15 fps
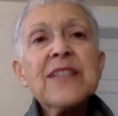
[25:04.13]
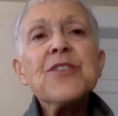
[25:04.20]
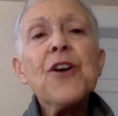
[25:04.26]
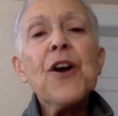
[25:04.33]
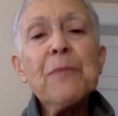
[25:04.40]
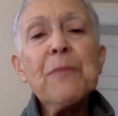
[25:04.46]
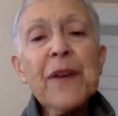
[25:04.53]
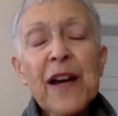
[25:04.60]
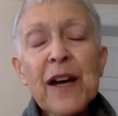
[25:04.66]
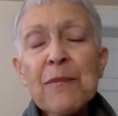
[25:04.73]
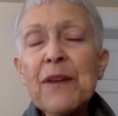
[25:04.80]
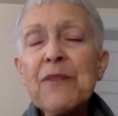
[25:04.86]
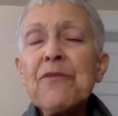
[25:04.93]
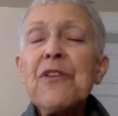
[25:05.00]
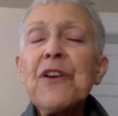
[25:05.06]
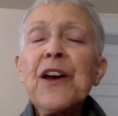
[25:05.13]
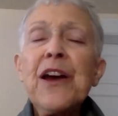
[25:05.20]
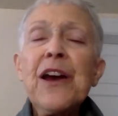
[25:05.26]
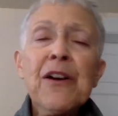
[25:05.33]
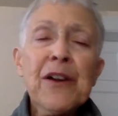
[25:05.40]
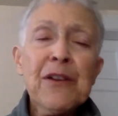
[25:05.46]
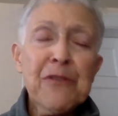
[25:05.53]
And let it start becoming
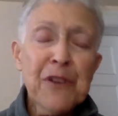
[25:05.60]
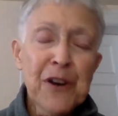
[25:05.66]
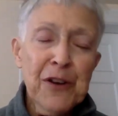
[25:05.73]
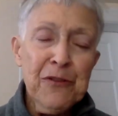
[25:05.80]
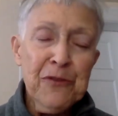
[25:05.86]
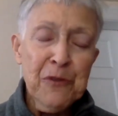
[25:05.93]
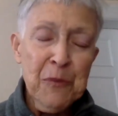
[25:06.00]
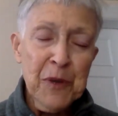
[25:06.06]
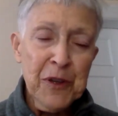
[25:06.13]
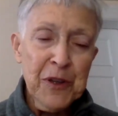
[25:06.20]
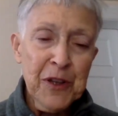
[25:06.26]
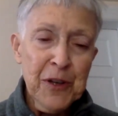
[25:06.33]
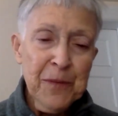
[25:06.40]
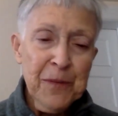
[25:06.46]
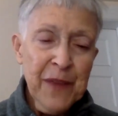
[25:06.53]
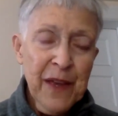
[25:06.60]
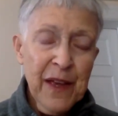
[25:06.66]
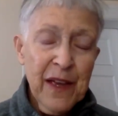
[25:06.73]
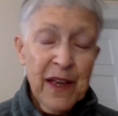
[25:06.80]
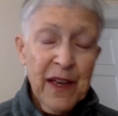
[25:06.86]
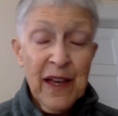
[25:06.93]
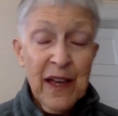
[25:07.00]
very, very familiar.
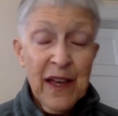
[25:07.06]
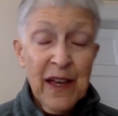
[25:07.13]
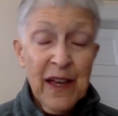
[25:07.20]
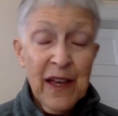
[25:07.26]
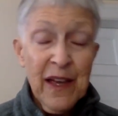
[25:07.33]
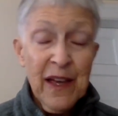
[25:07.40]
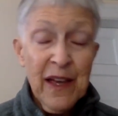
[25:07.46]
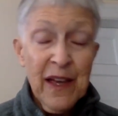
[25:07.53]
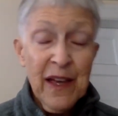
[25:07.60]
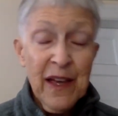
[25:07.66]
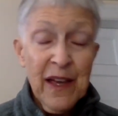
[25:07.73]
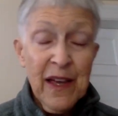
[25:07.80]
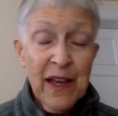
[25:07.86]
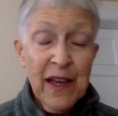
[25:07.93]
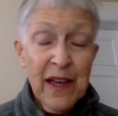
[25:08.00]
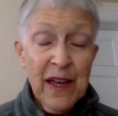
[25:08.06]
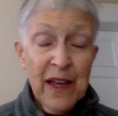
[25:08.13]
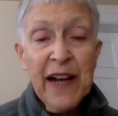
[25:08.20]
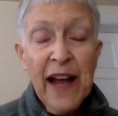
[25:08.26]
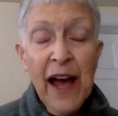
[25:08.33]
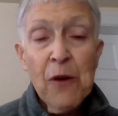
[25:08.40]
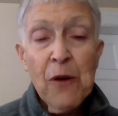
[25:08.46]
And then try
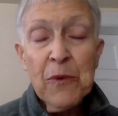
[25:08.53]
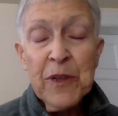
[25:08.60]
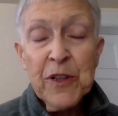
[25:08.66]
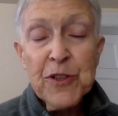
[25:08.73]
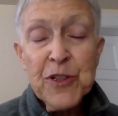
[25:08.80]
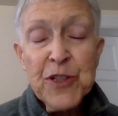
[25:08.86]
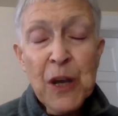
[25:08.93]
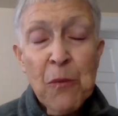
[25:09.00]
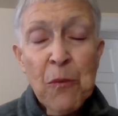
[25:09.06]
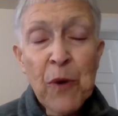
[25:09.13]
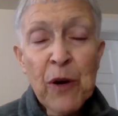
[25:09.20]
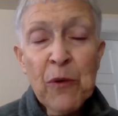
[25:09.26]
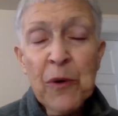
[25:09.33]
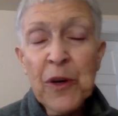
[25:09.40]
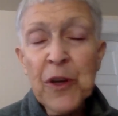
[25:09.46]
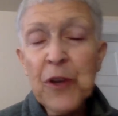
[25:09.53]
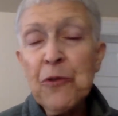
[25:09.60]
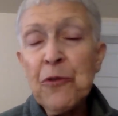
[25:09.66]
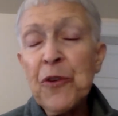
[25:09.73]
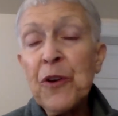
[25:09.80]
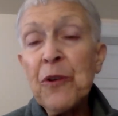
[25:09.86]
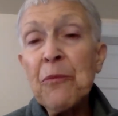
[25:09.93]
it out when you're somewhere where you
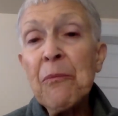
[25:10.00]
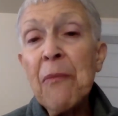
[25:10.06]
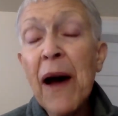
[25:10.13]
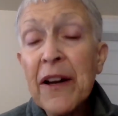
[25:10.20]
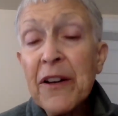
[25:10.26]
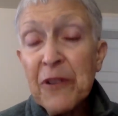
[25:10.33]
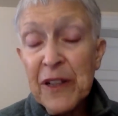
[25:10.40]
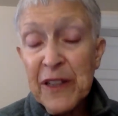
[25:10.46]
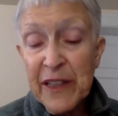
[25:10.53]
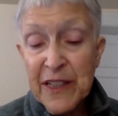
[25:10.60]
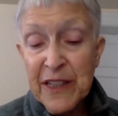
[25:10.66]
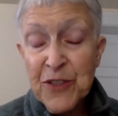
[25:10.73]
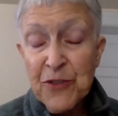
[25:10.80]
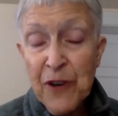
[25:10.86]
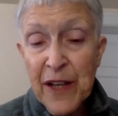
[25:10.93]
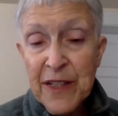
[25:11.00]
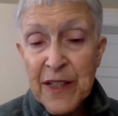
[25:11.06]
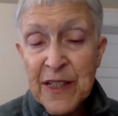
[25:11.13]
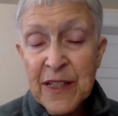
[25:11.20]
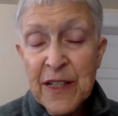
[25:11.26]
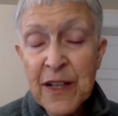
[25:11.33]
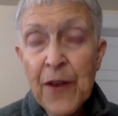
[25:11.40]
feel moderately
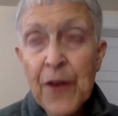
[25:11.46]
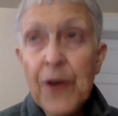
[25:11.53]
stressed.